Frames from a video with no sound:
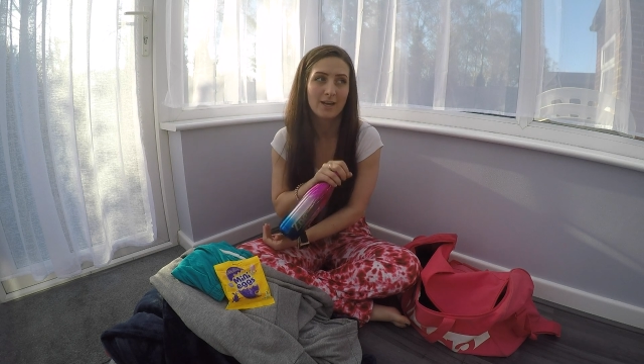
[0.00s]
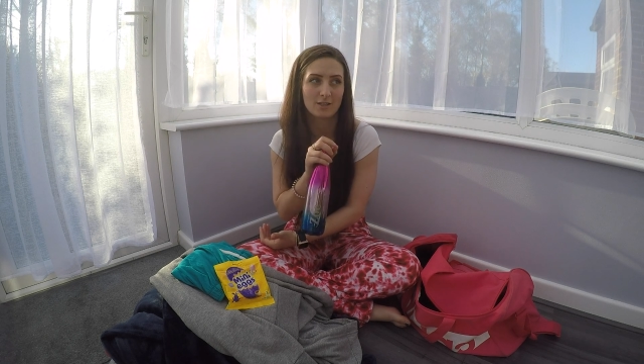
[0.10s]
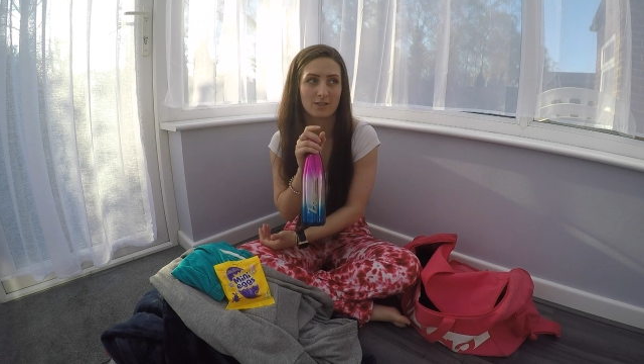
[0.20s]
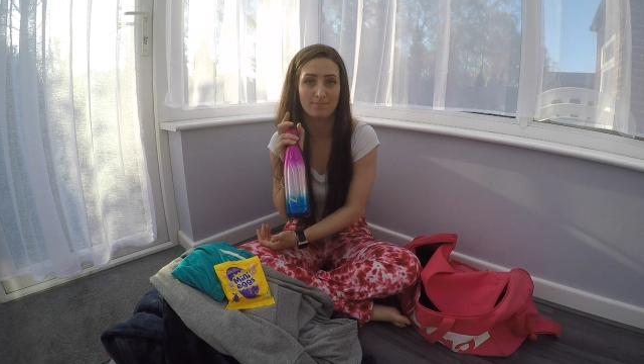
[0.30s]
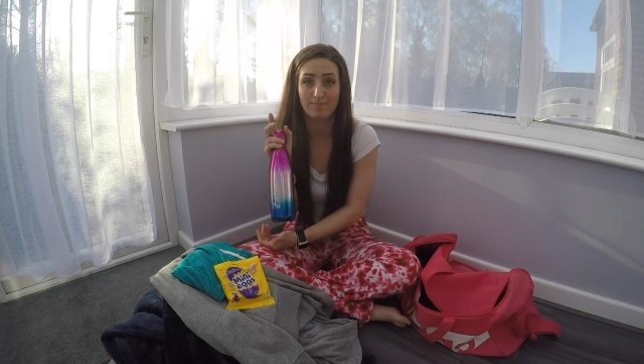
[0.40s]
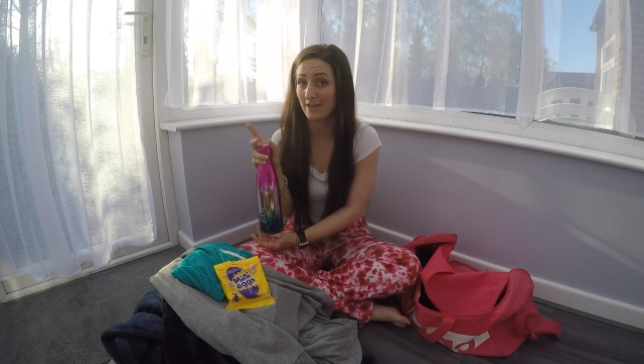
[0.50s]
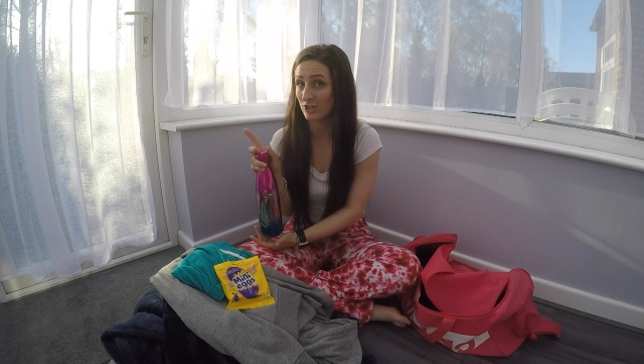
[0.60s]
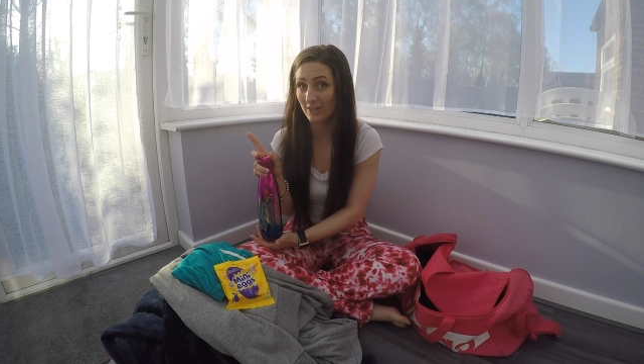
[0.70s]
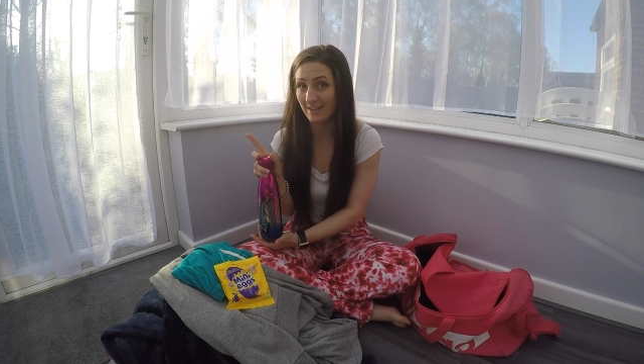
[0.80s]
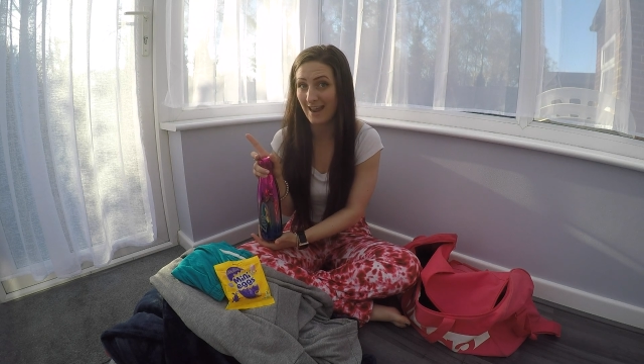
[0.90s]

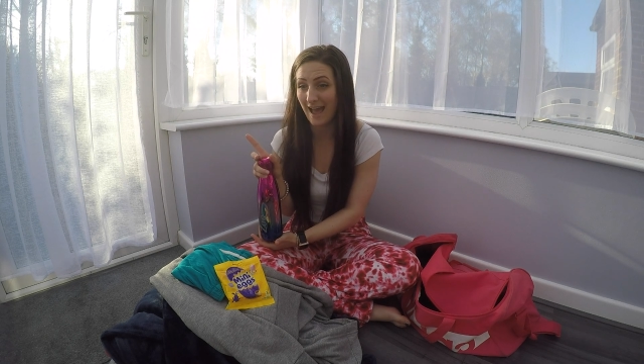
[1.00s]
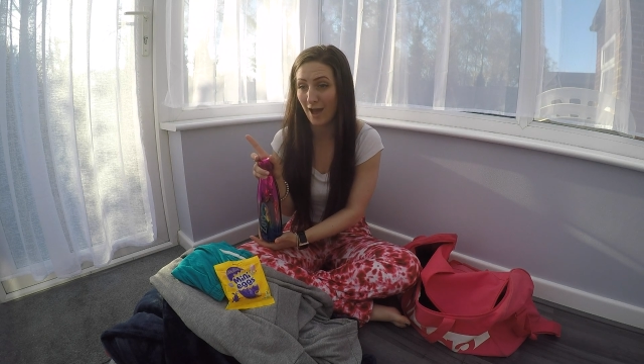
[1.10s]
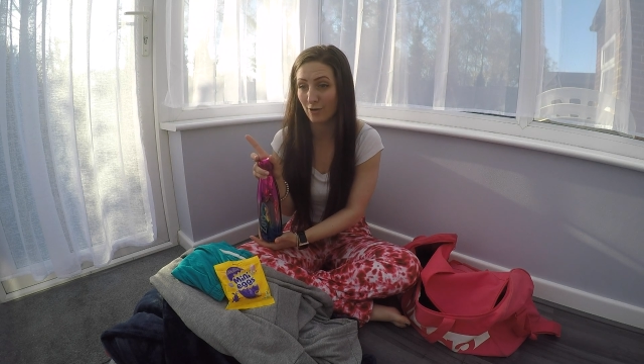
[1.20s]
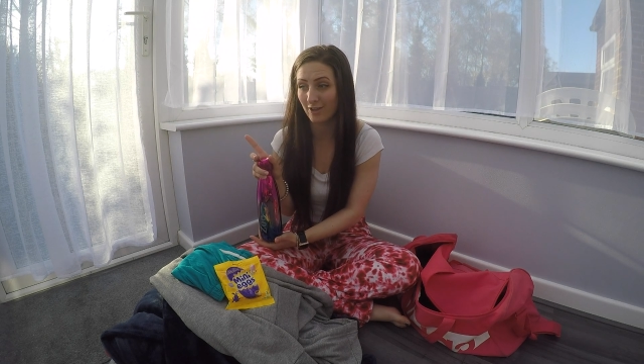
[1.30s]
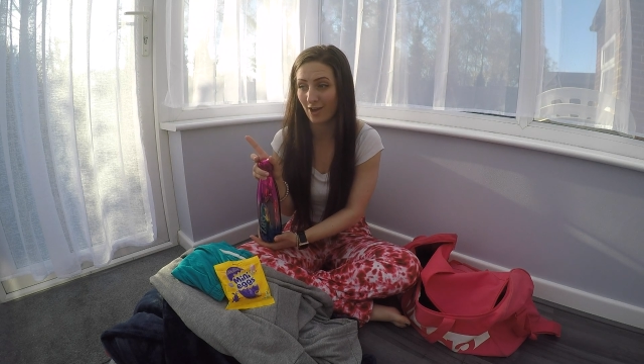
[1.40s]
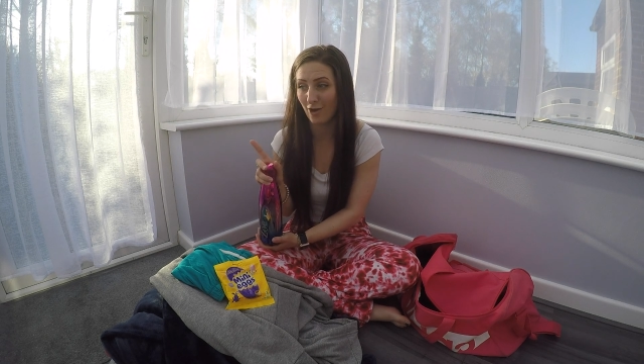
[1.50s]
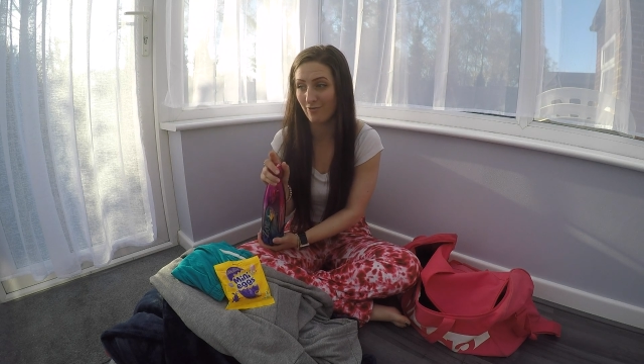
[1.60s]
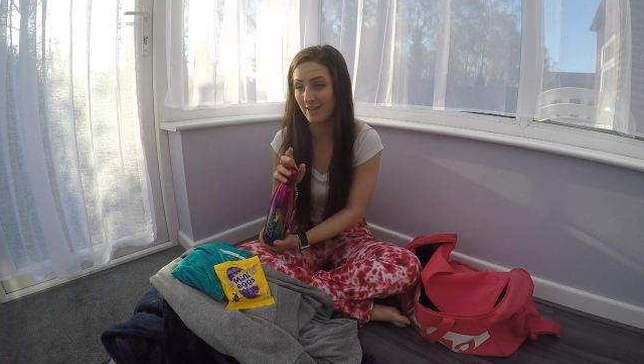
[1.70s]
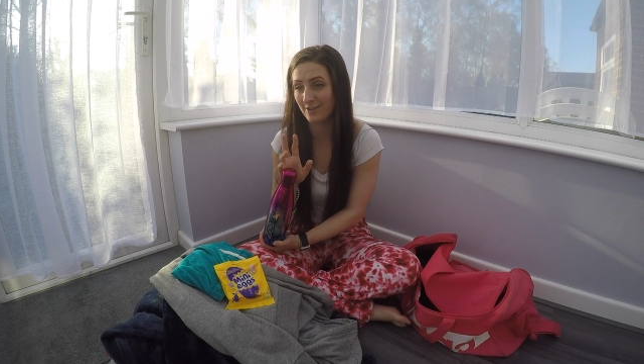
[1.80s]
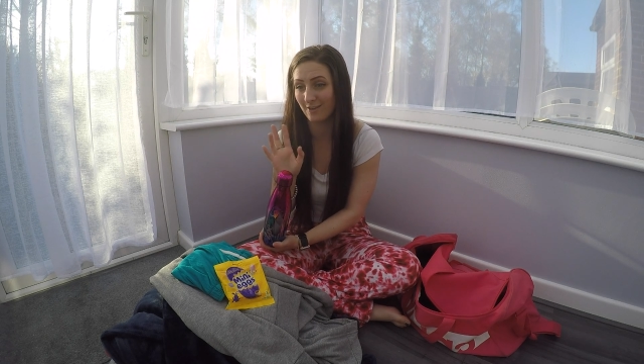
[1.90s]
especially now in
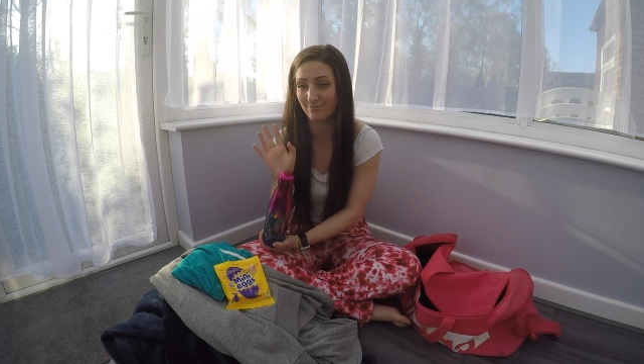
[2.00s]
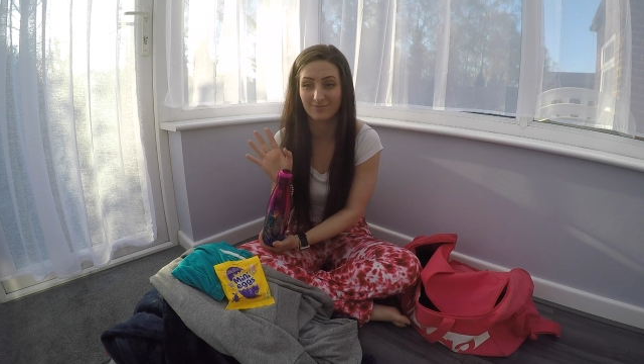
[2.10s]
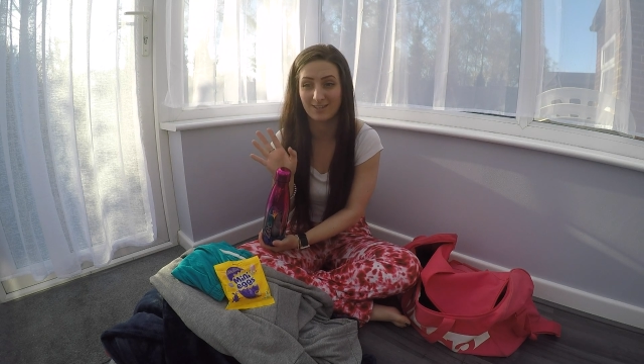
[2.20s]
COVID.